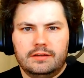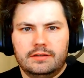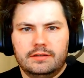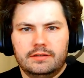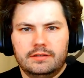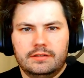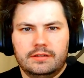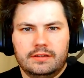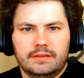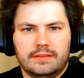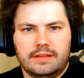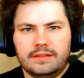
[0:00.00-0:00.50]

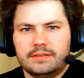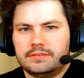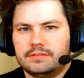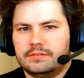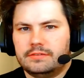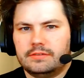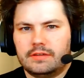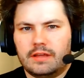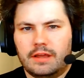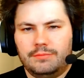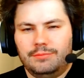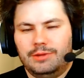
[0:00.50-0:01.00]
And that's,
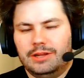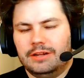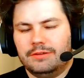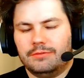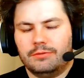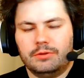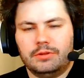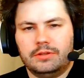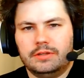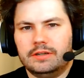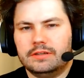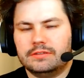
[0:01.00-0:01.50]
I mean, it
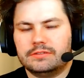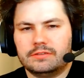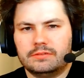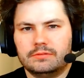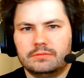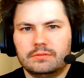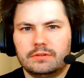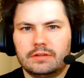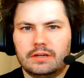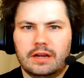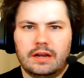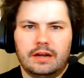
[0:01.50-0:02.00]
really doesn't
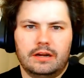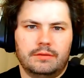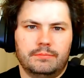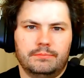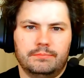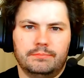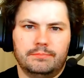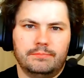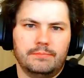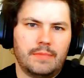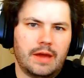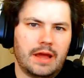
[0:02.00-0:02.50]
kind of
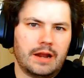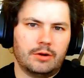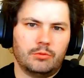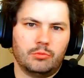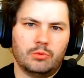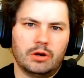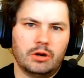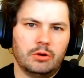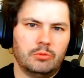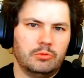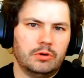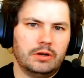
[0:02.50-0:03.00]
matter where
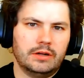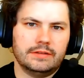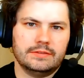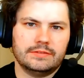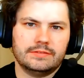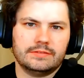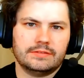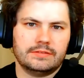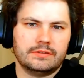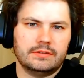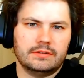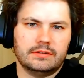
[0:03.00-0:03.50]
it
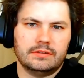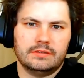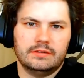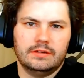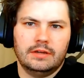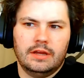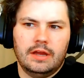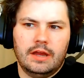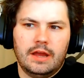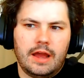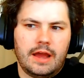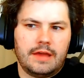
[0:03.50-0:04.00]
was.
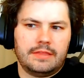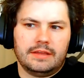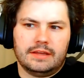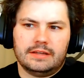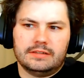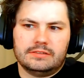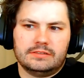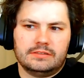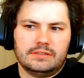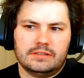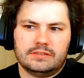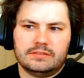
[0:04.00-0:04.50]
I think it's
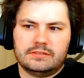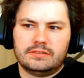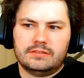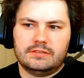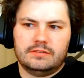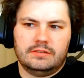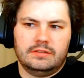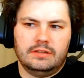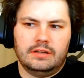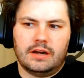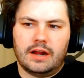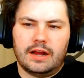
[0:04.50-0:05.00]
just
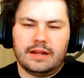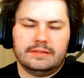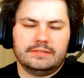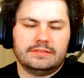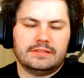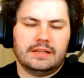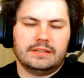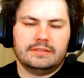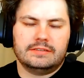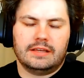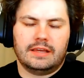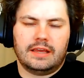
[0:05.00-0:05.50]
United
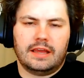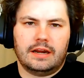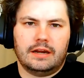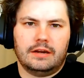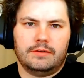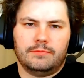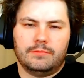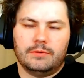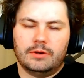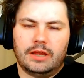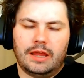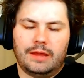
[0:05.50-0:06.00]
States and Canada for
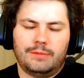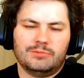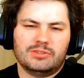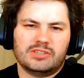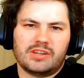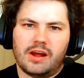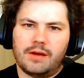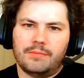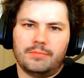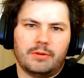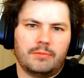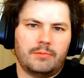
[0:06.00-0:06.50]

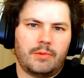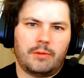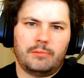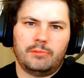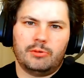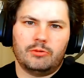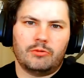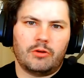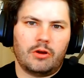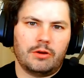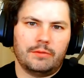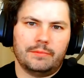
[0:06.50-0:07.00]
GameStop. I might be
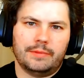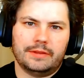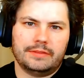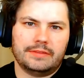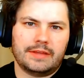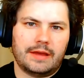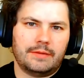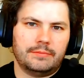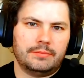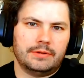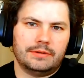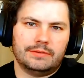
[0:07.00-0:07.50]
wrong about that,
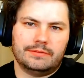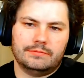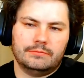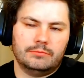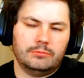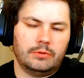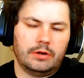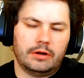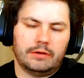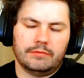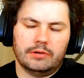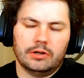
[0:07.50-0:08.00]
but
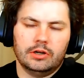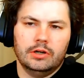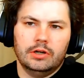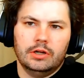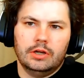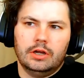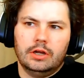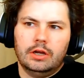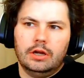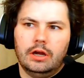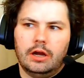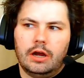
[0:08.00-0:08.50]
whatever.
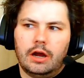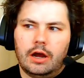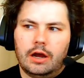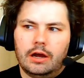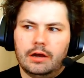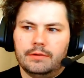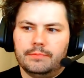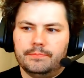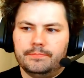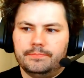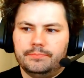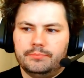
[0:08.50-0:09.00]

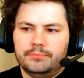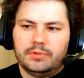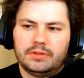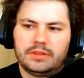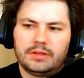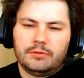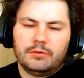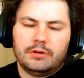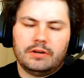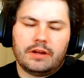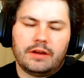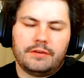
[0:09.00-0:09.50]
But
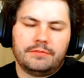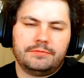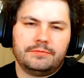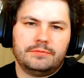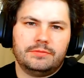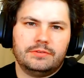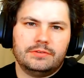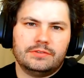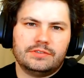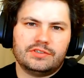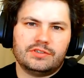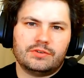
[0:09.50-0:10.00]
enough
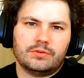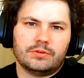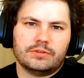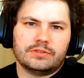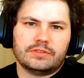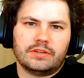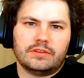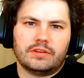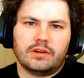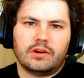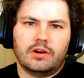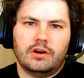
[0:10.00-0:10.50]
stores on the
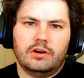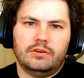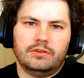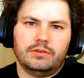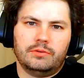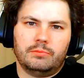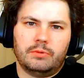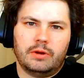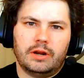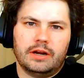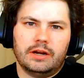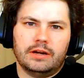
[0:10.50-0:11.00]
call to
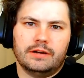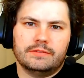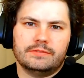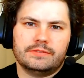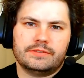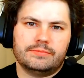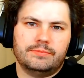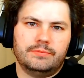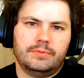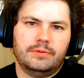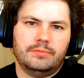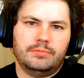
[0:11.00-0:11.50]
where some
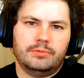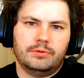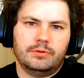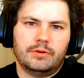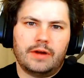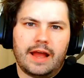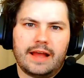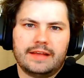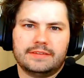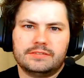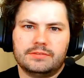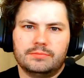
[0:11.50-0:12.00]
people
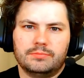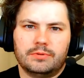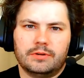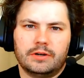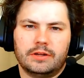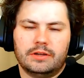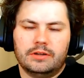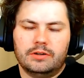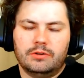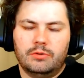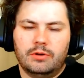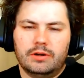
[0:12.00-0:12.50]
asked some pretty good
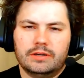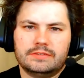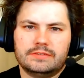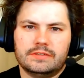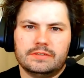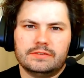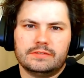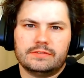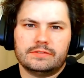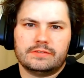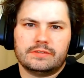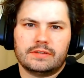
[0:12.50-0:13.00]

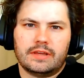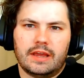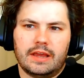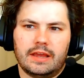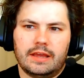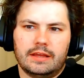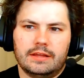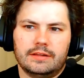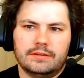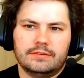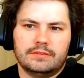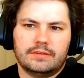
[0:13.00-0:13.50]
questions
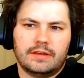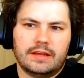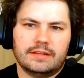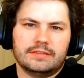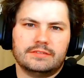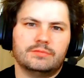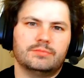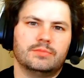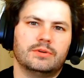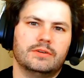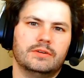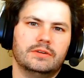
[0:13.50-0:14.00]
and had some
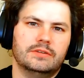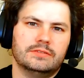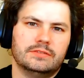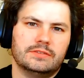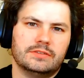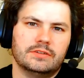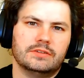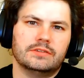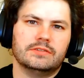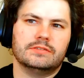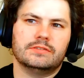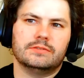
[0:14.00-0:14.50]

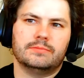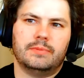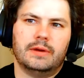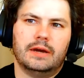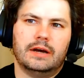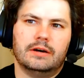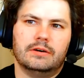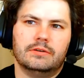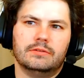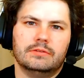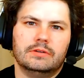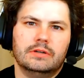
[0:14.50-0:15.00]
concerns
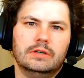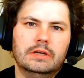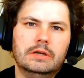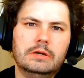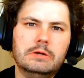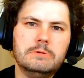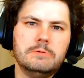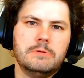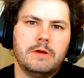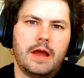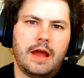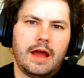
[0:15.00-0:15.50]
about
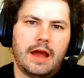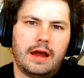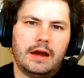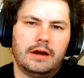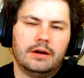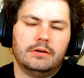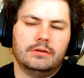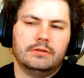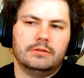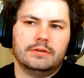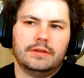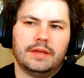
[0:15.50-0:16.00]

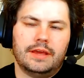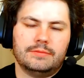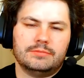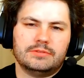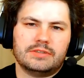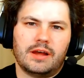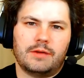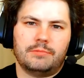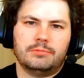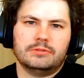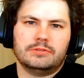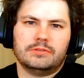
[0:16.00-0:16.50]
how GameStop
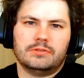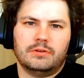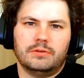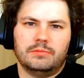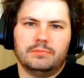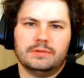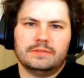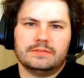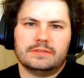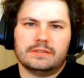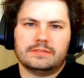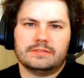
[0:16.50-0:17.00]
was doing business.